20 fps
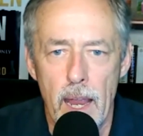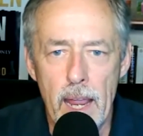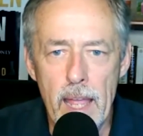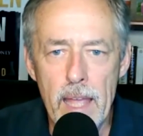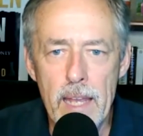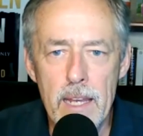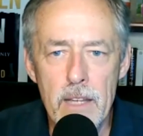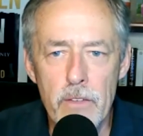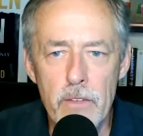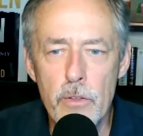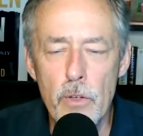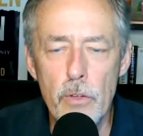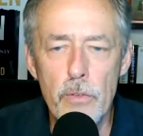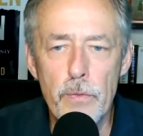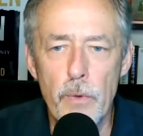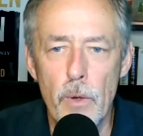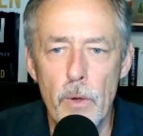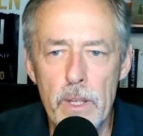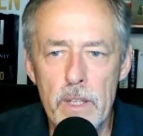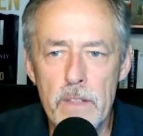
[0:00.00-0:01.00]
and is
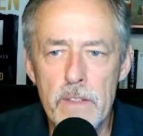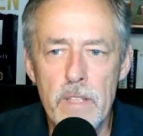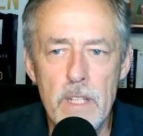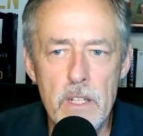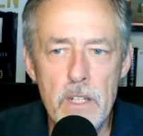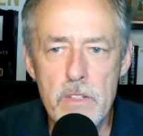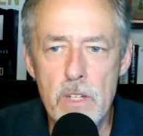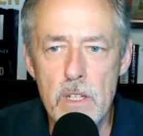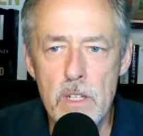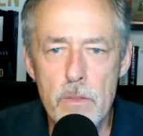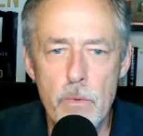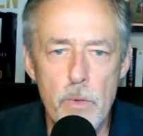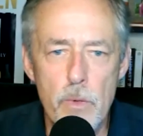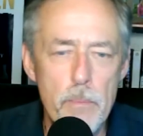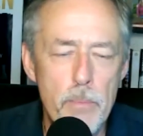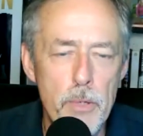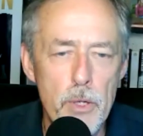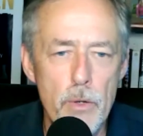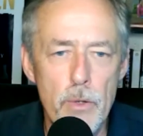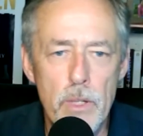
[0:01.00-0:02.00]
useful in teaching,
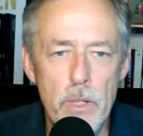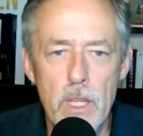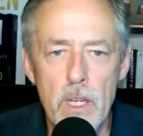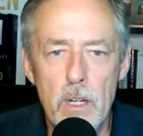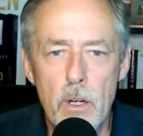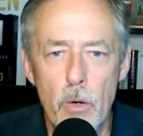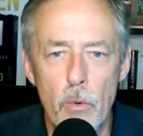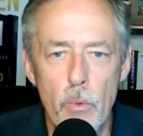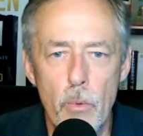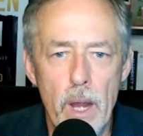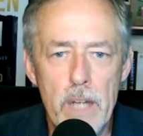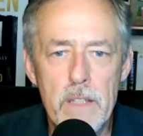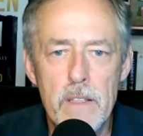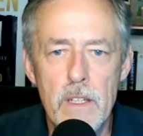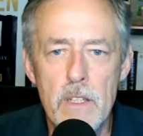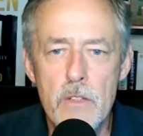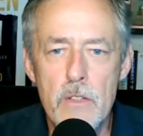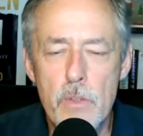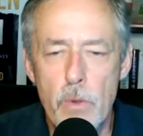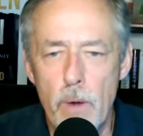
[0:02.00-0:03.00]
rebuking,
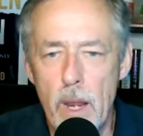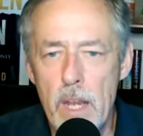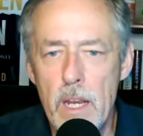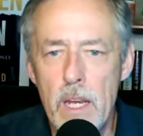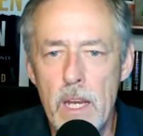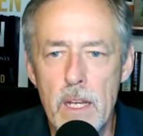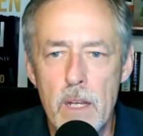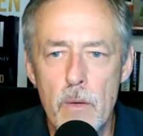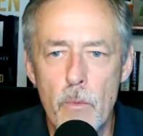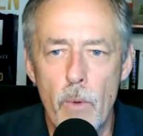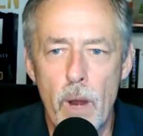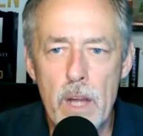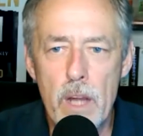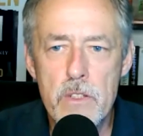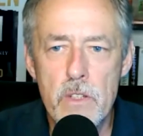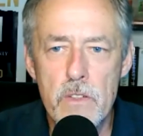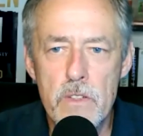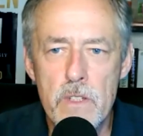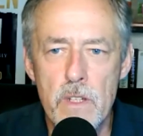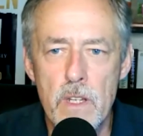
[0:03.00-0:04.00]
correcting, training in
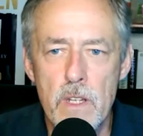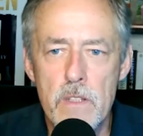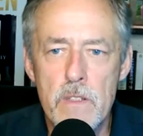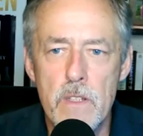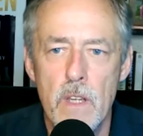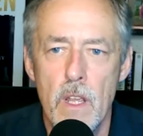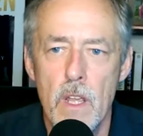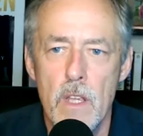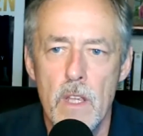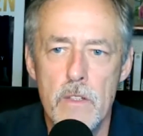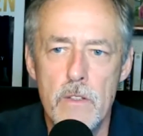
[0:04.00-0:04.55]
righteousness,